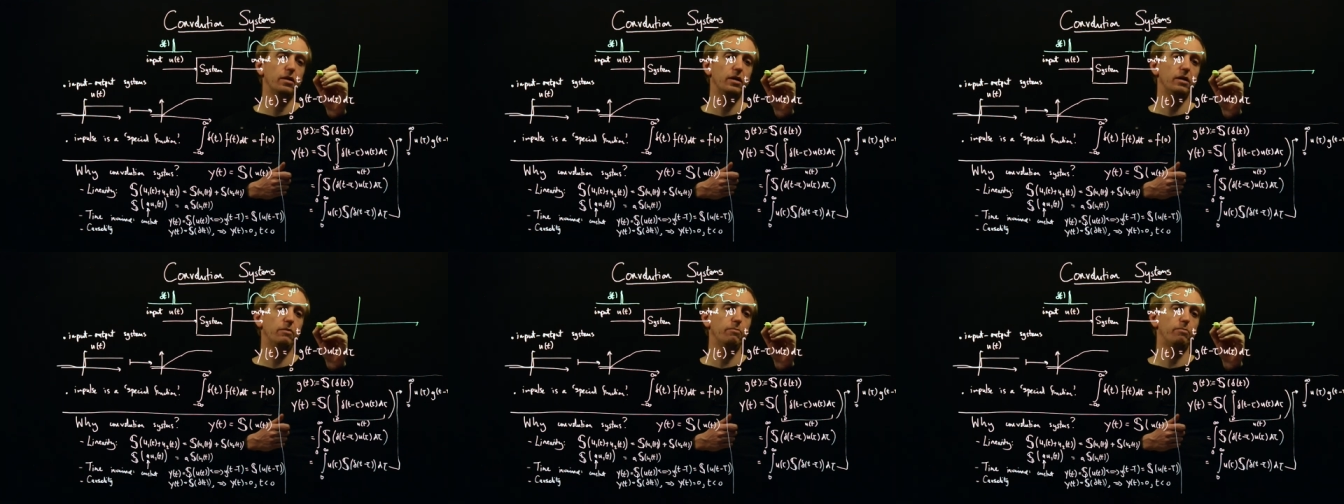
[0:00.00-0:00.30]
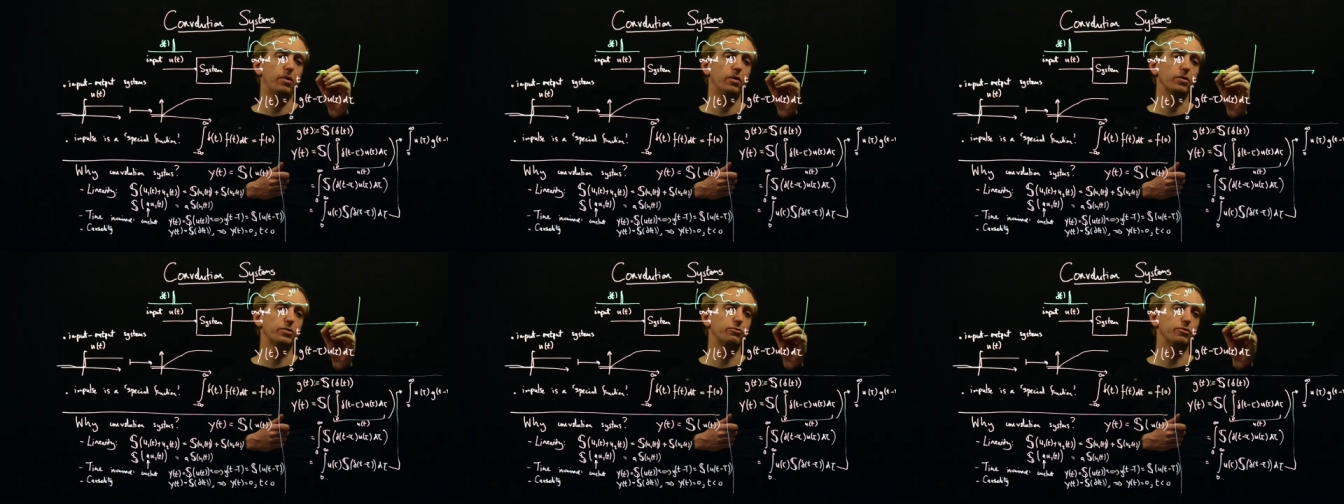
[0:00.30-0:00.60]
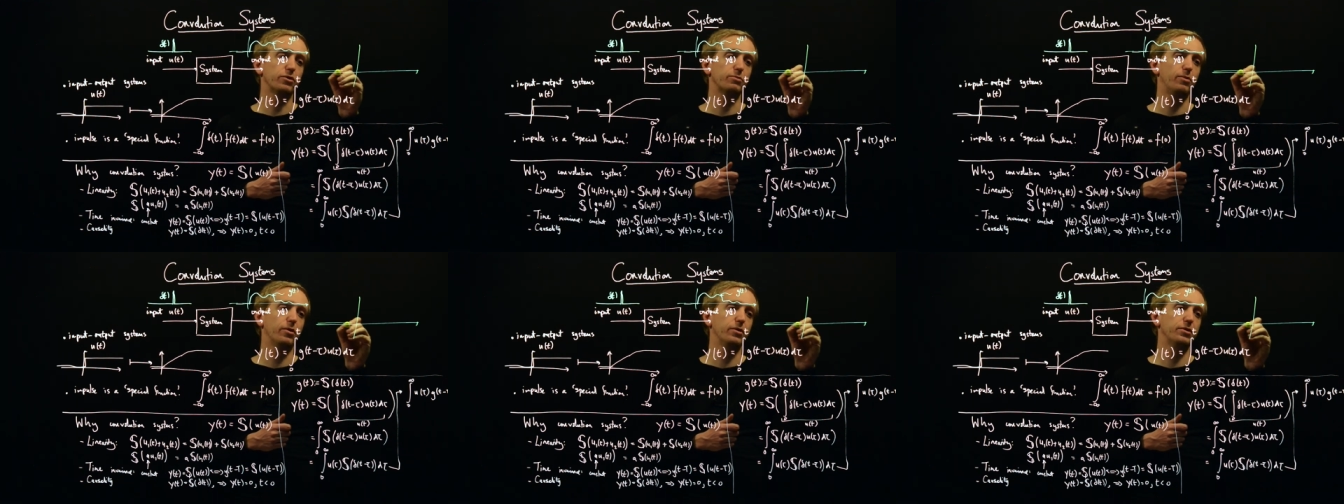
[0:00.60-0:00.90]
impulse
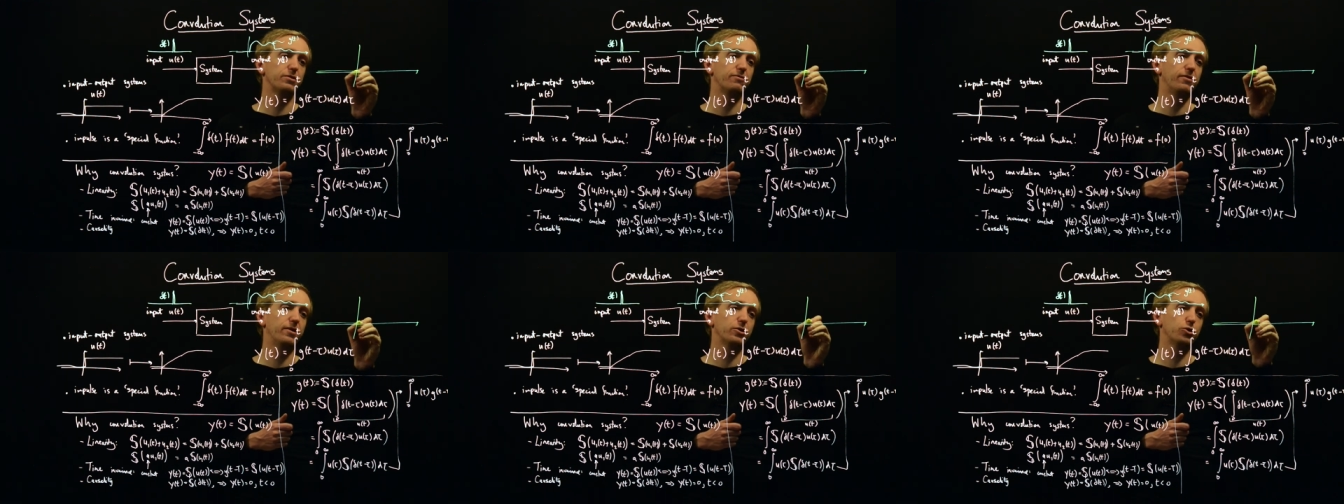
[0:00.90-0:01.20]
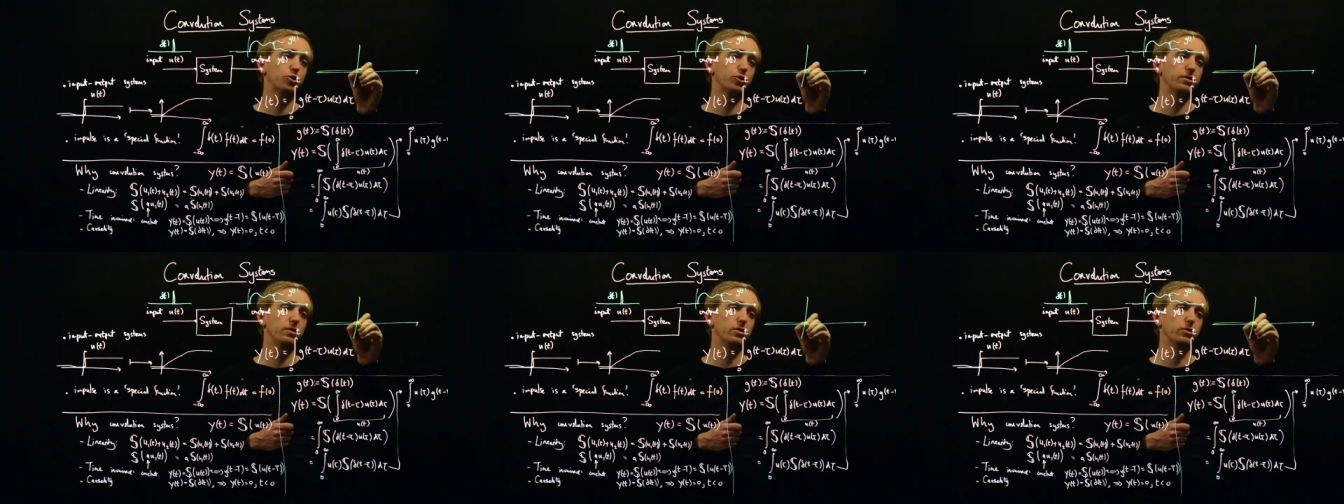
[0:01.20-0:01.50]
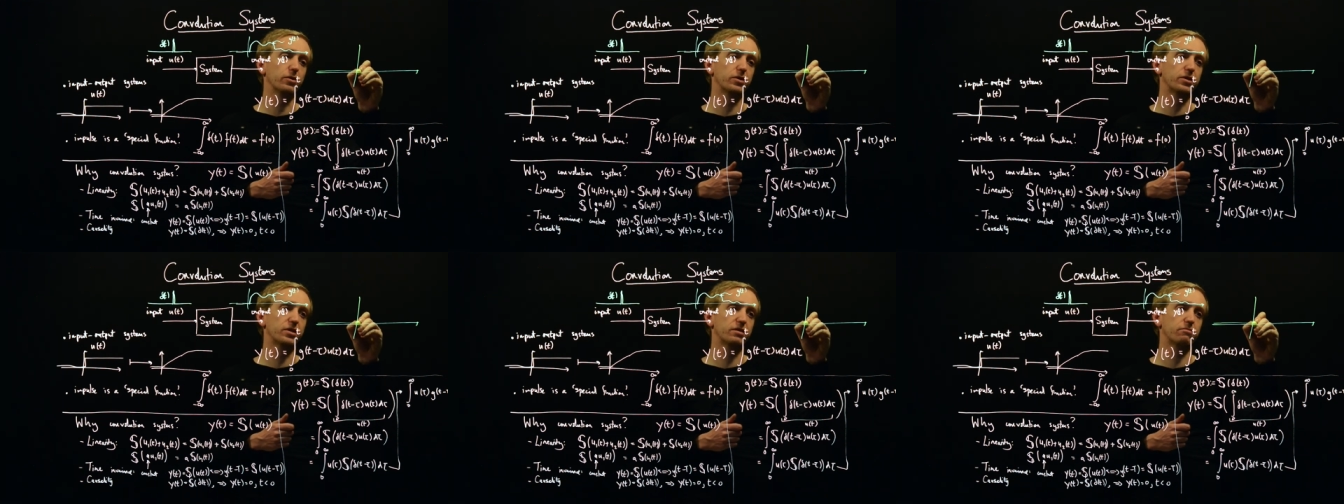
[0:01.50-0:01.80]
response function
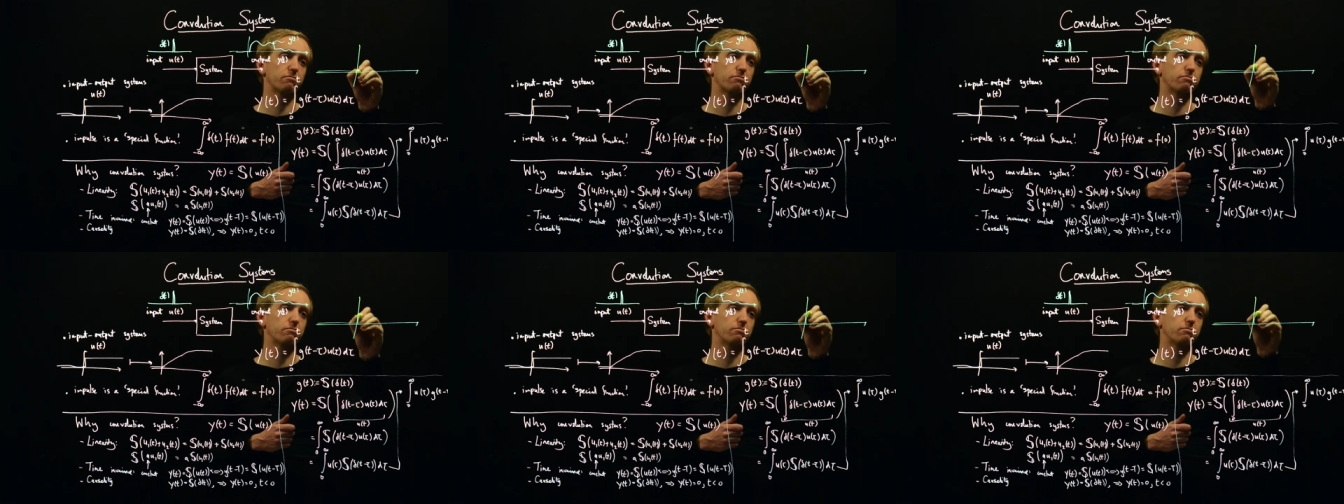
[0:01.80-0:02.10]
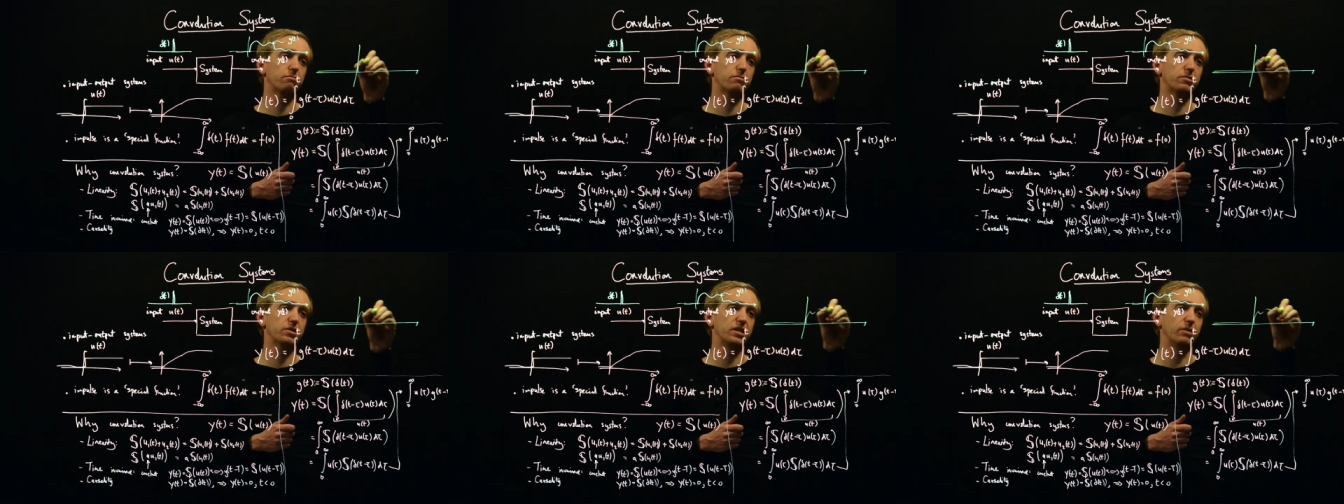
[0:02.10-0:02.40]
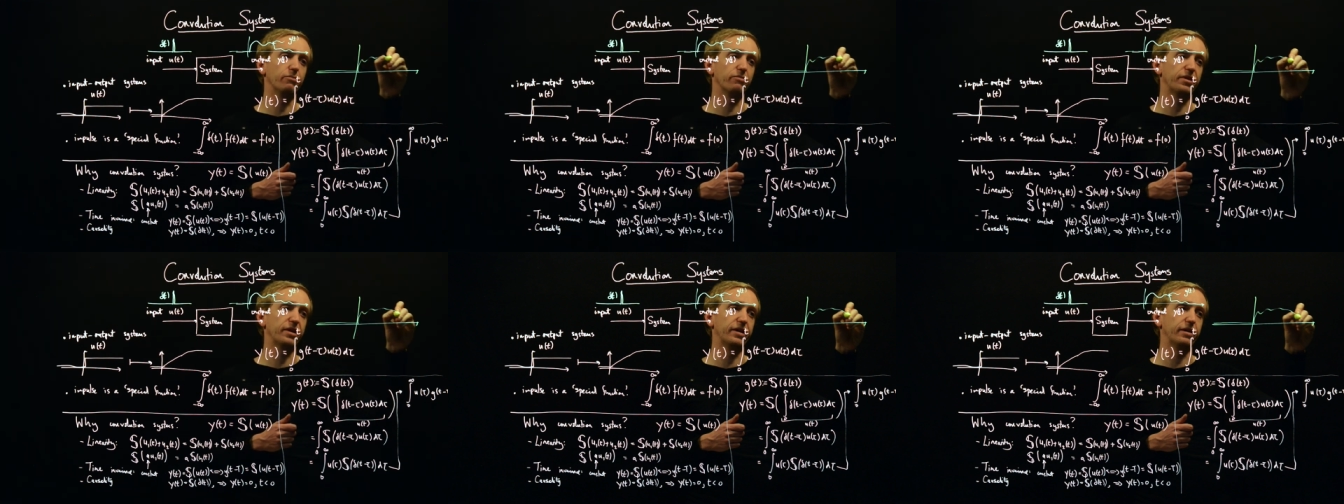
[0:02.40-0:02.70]
looks
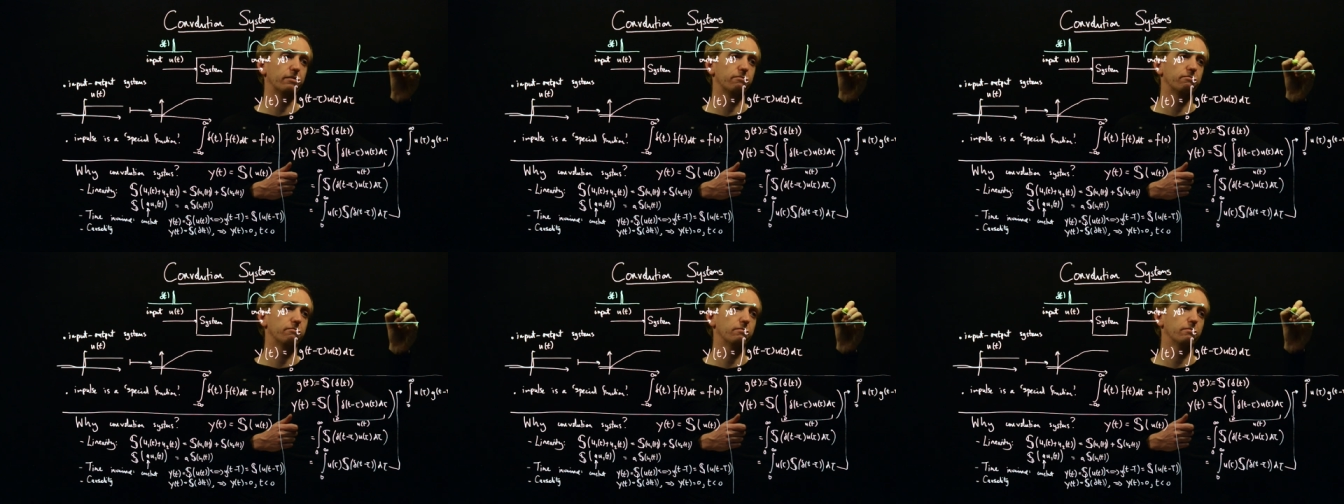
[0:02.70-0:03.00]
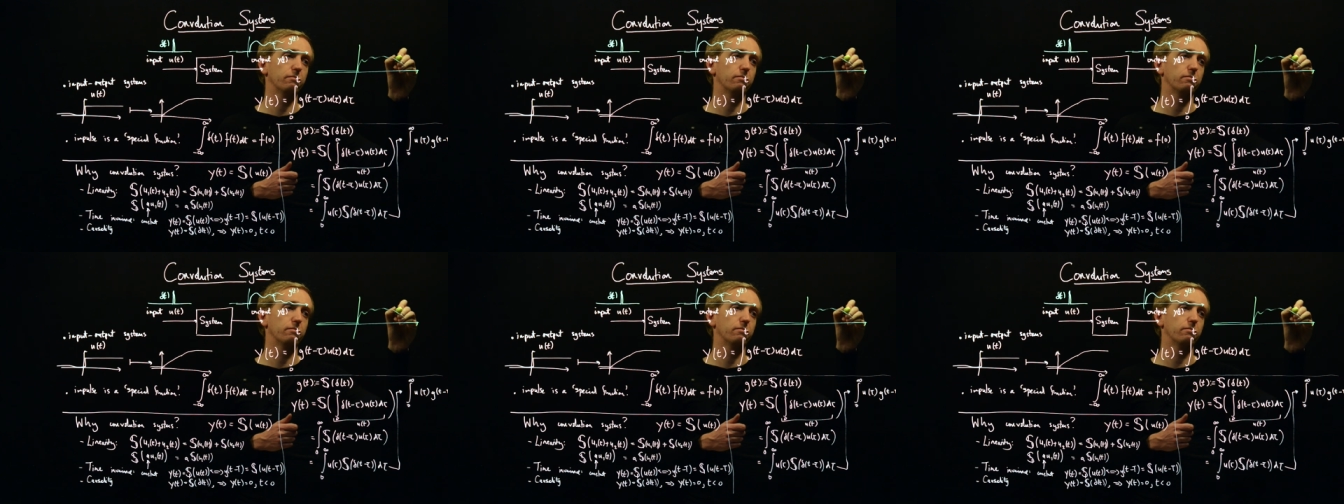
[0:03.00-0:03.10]
something